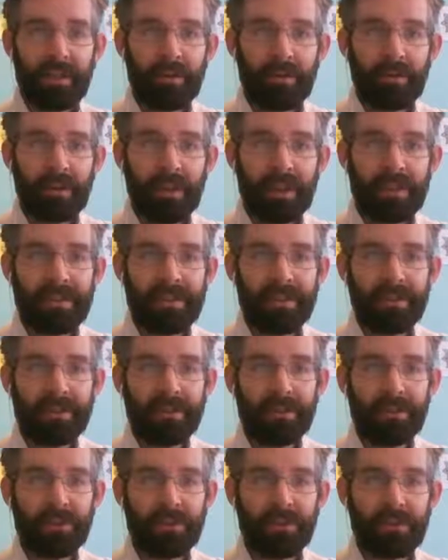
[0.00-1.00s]
listen
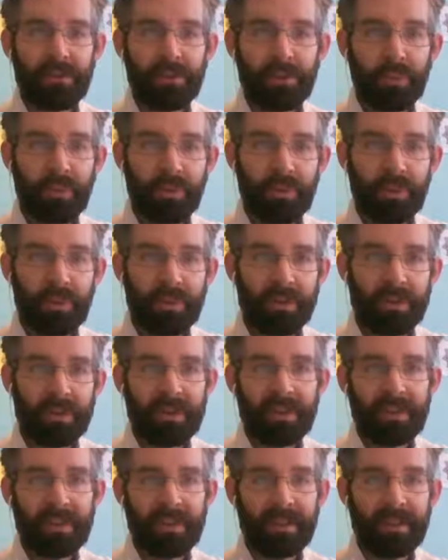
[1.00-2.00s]
to the words
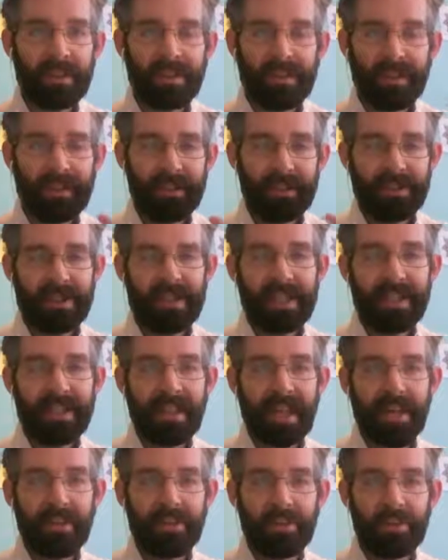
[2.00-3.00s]
and
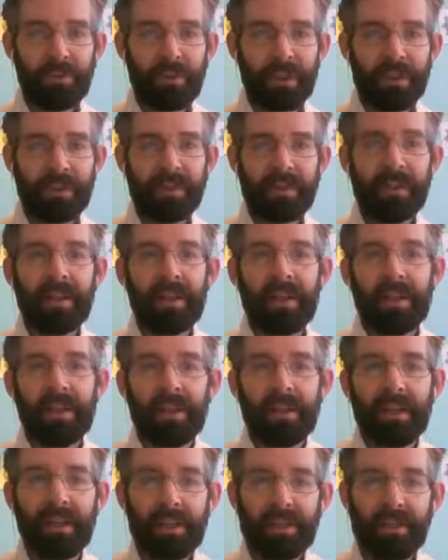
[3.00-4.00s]
see how they're written,
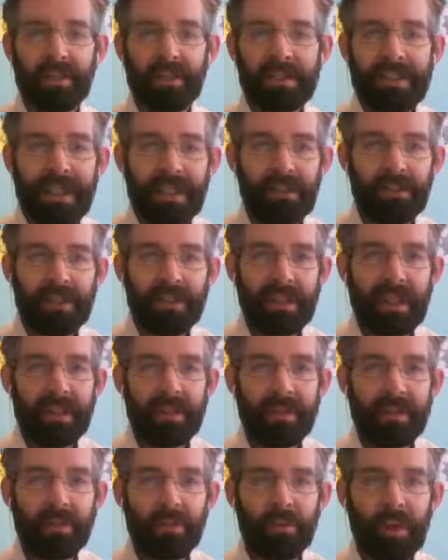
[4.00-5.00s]
you can take a look at that
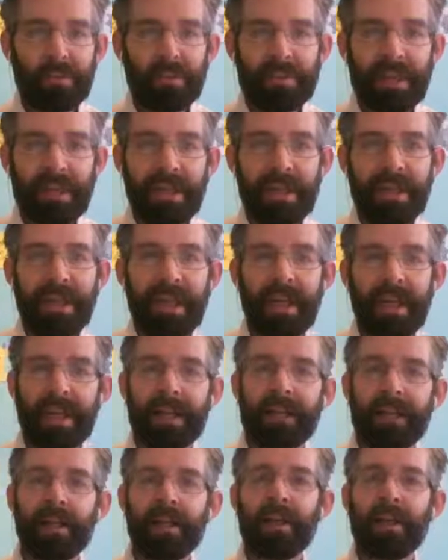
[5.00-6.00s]
on the website.
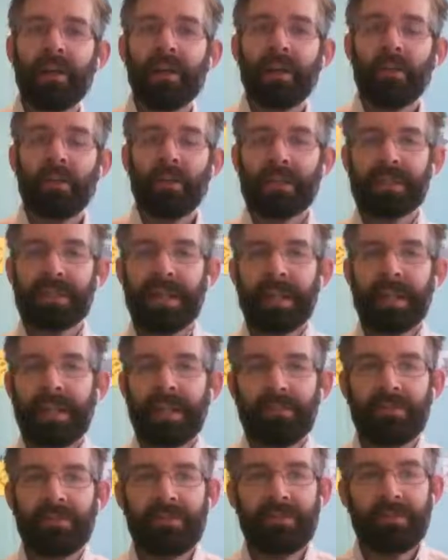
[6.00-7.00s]
And once again,
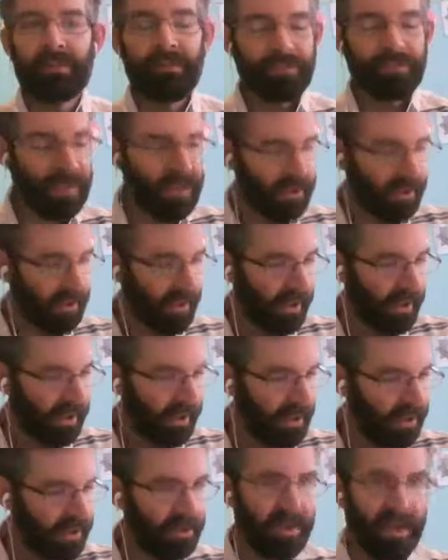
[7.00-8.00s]
if
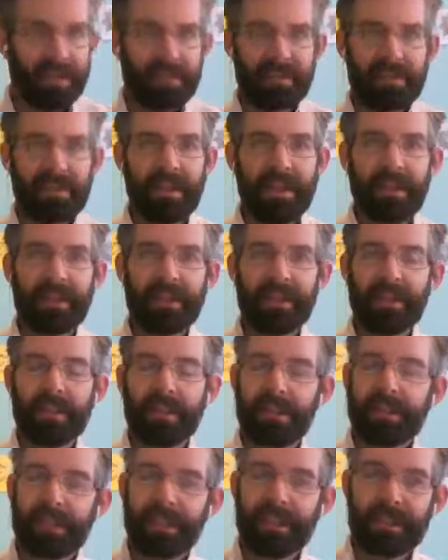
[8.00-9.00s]
you'd like to take
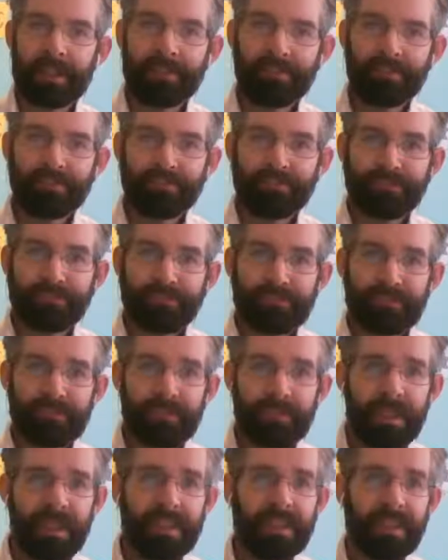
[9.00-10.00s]

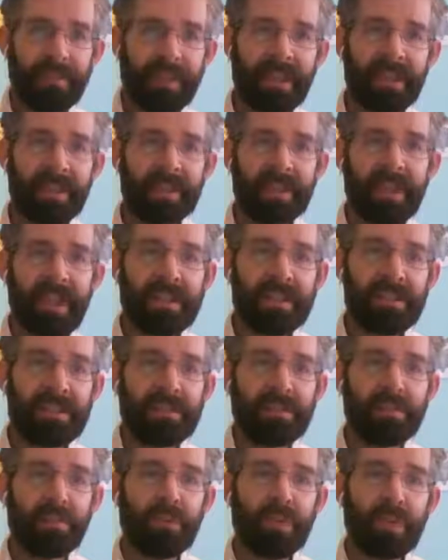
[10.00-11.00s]
some English
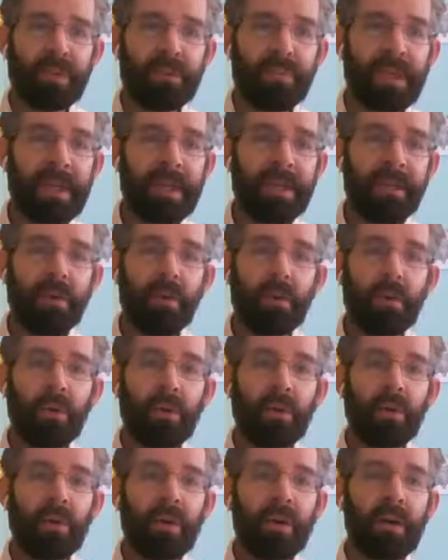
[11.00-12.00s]
classes with me
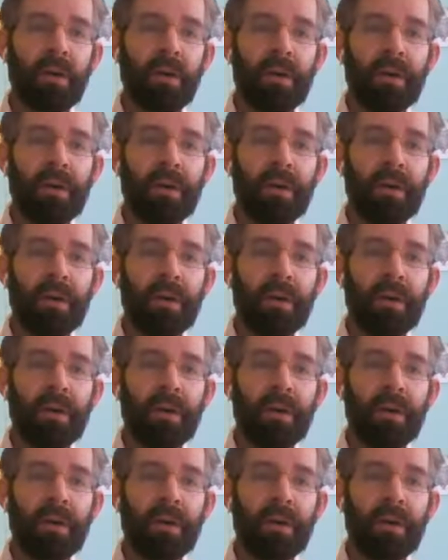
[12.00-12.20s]
or